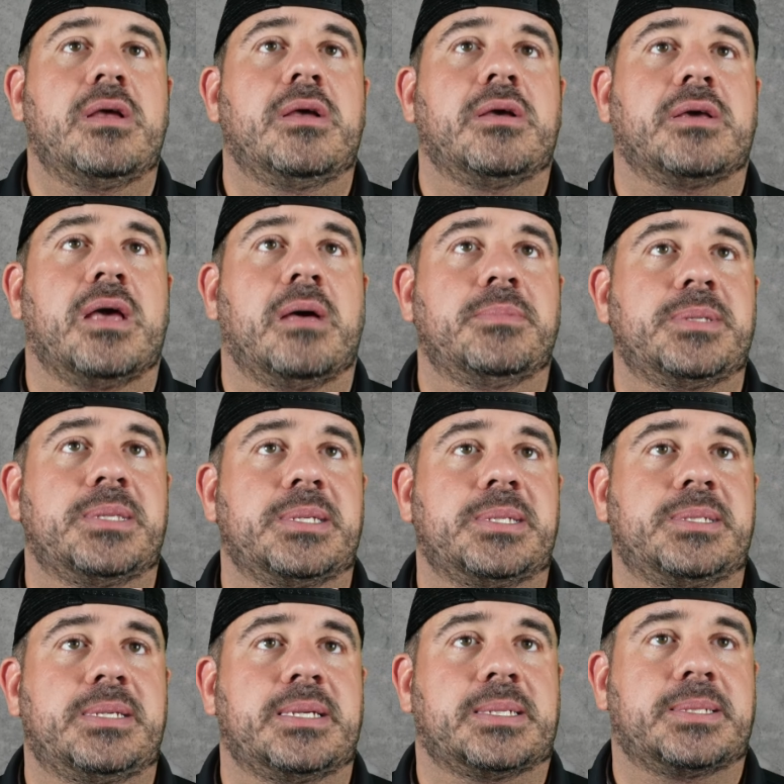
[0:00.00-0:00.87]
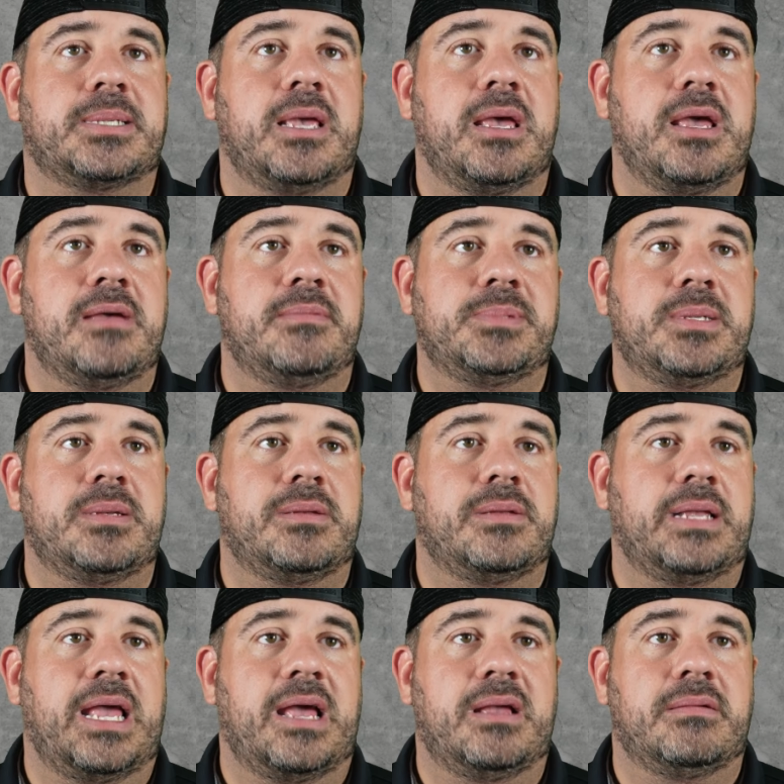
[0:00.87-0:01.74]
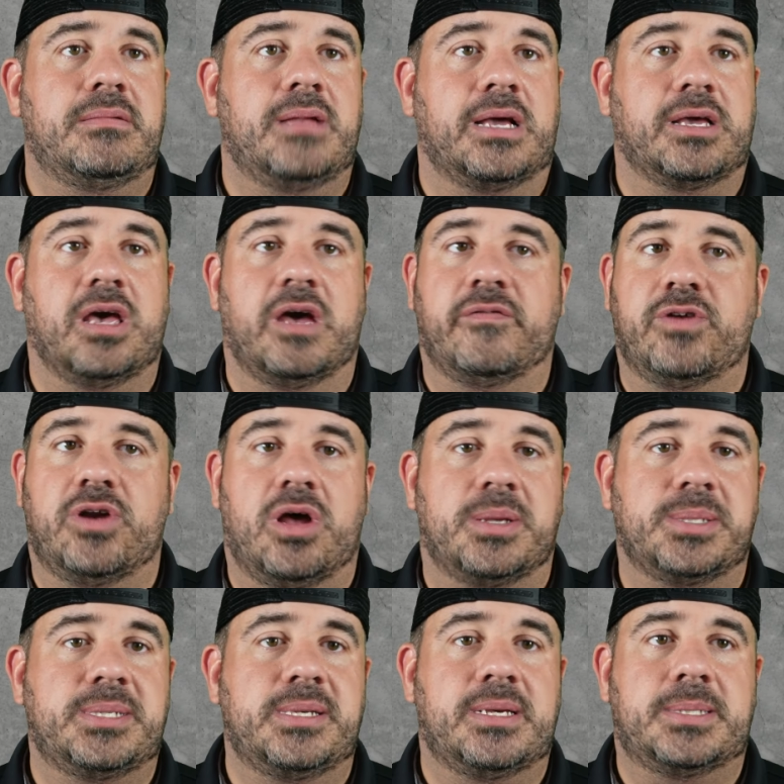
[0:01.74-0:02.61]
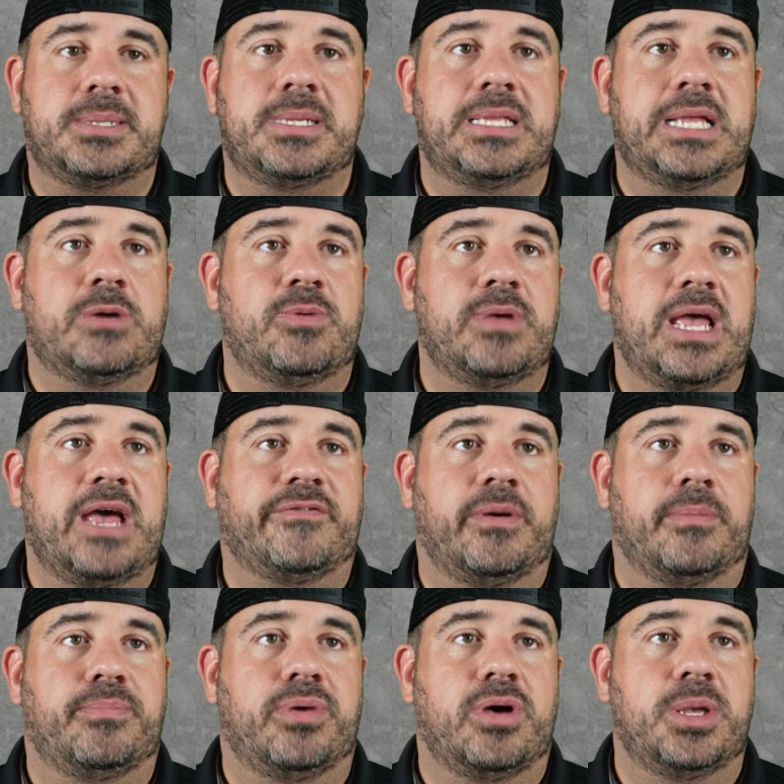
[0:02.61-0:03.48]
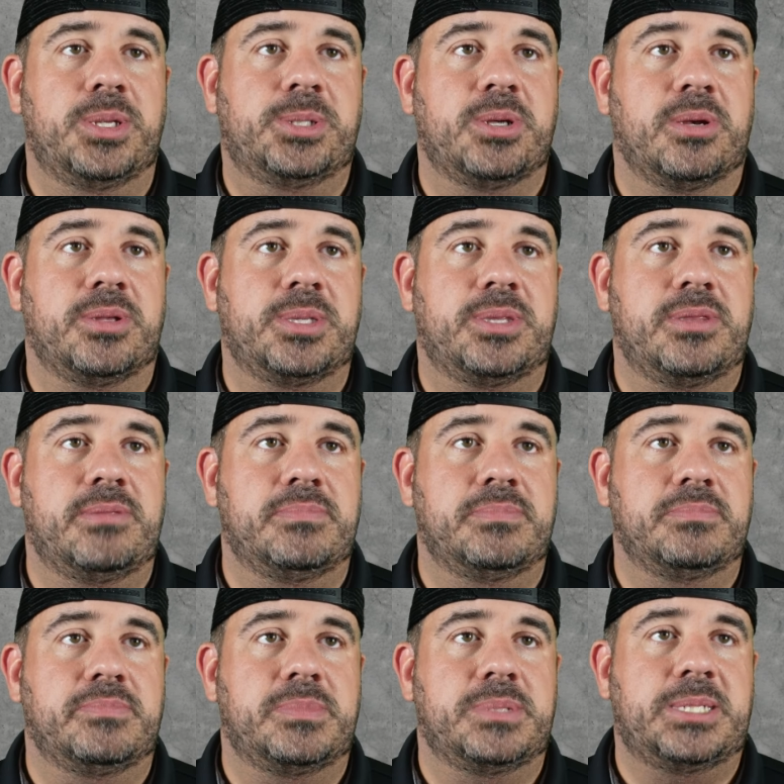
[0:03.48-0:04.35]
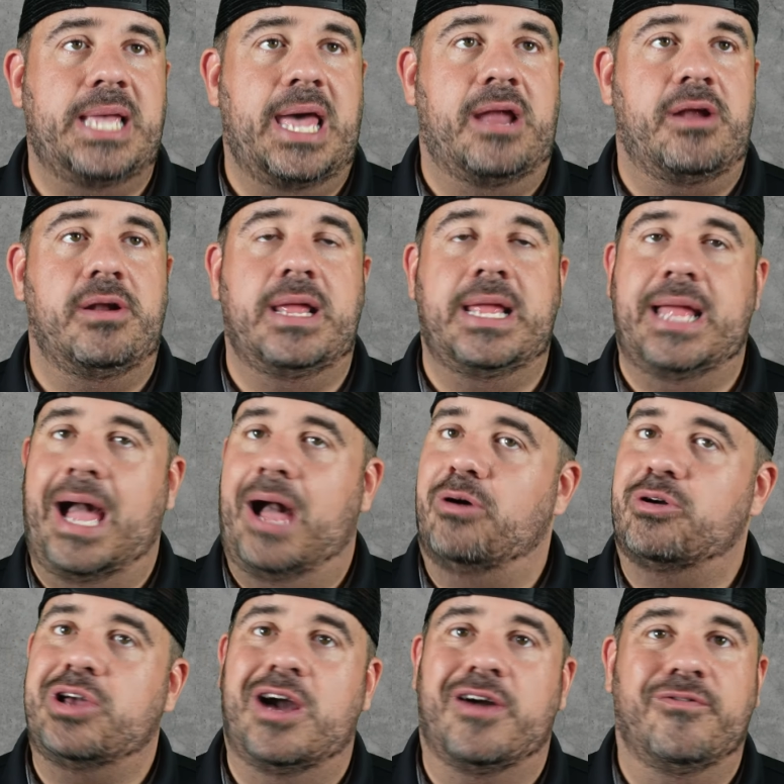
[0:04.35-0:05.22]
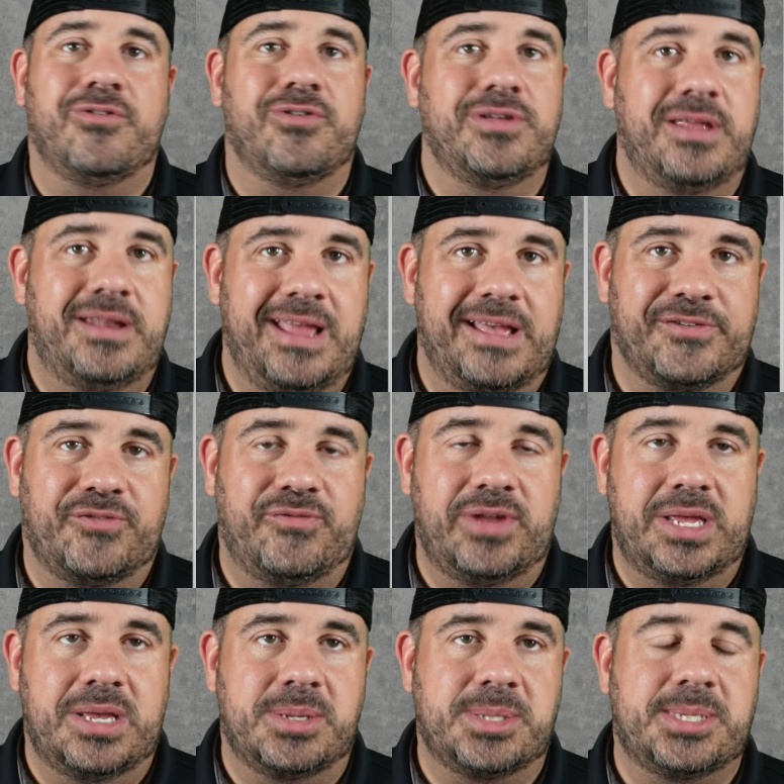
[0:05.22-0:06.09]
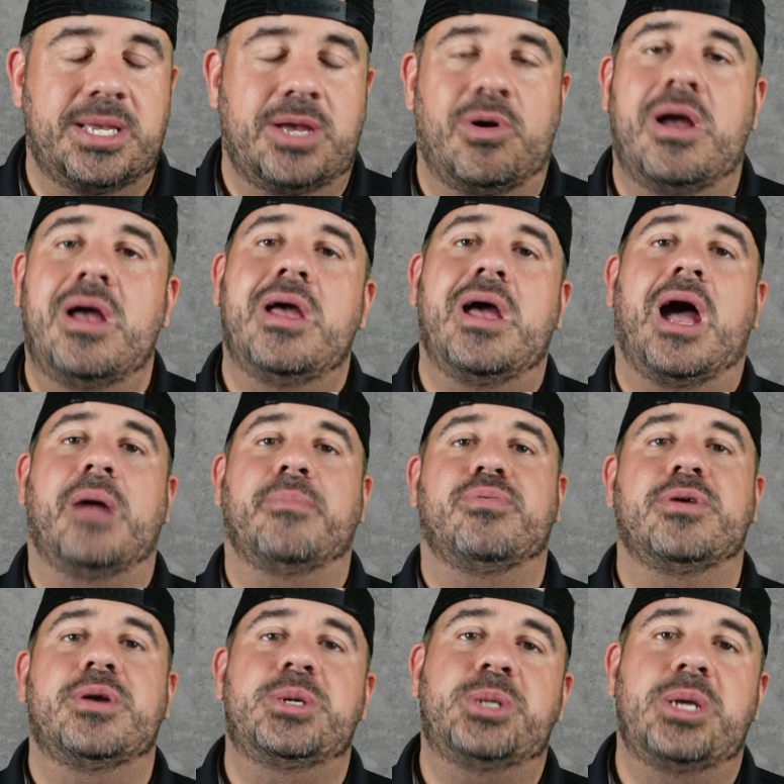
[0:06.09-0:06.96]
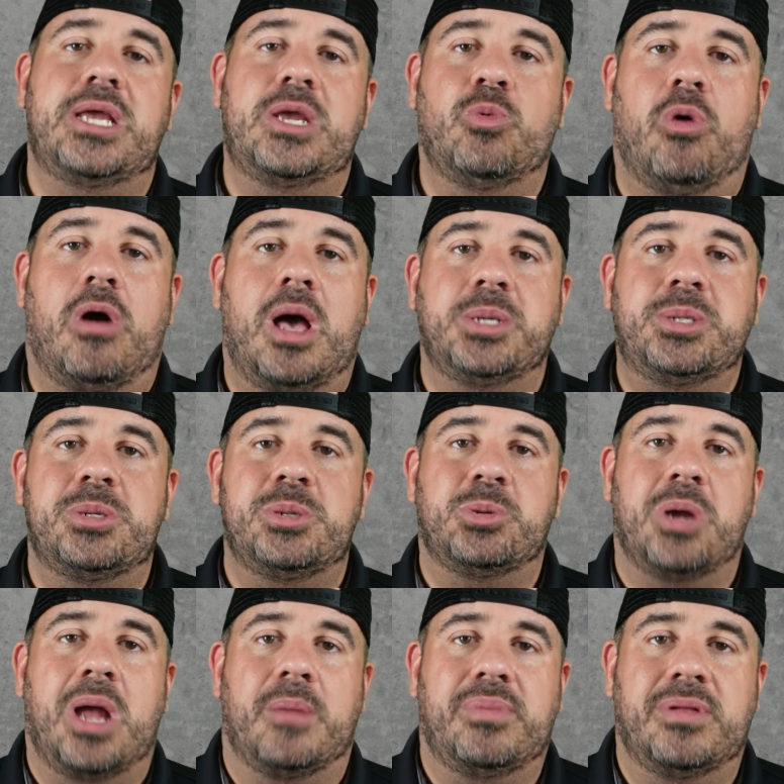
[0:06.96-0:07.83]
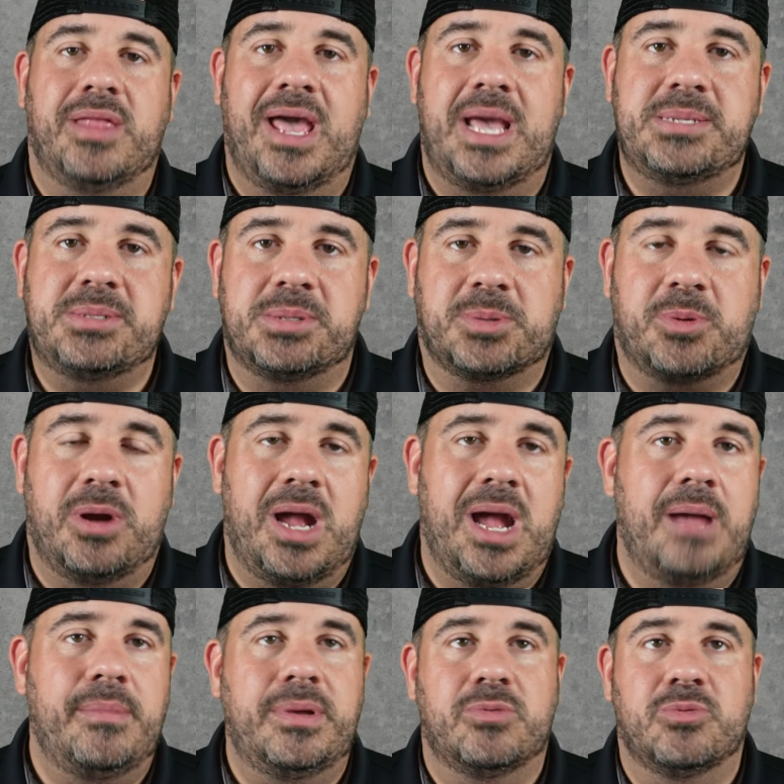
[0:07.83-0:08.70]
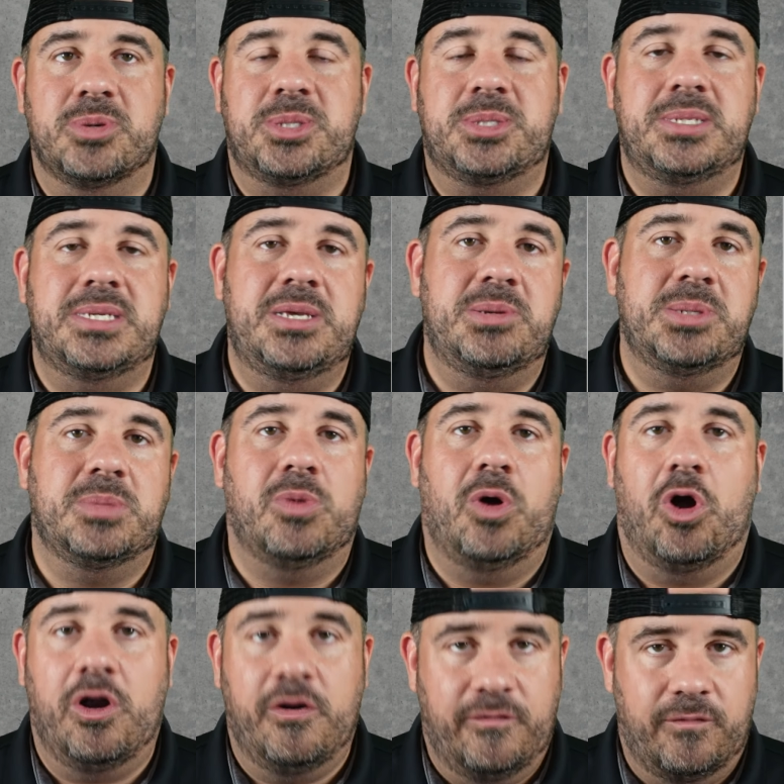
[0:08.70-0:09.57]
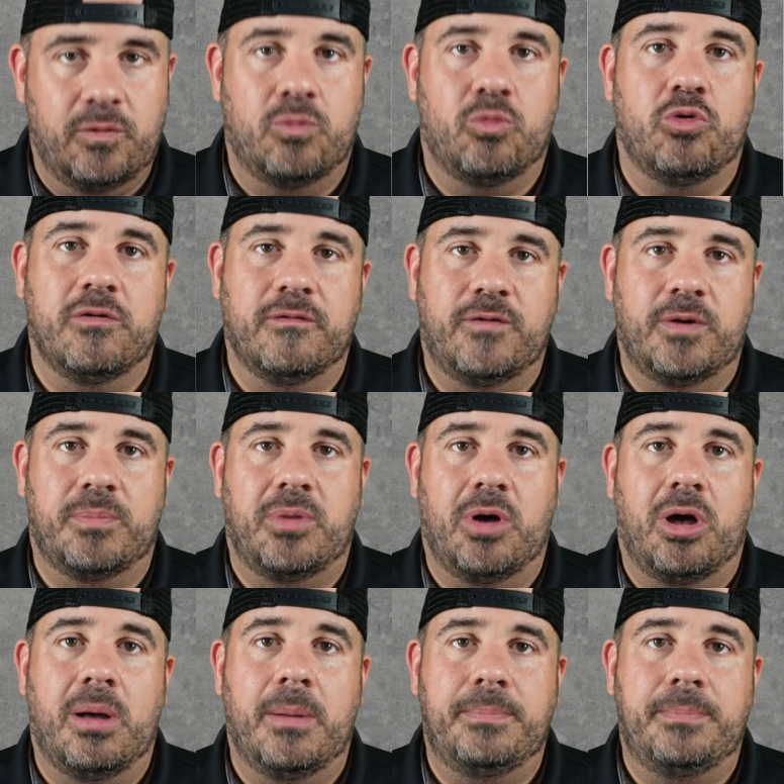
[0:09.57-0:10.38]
Comes to the 6 games. Yeah, I covered all 6. And then we have a bunch on Saturday I'll cover in the next video. So I appreciate you watching. Drop a like, subscribe, and we'll see you tomorrow for more football.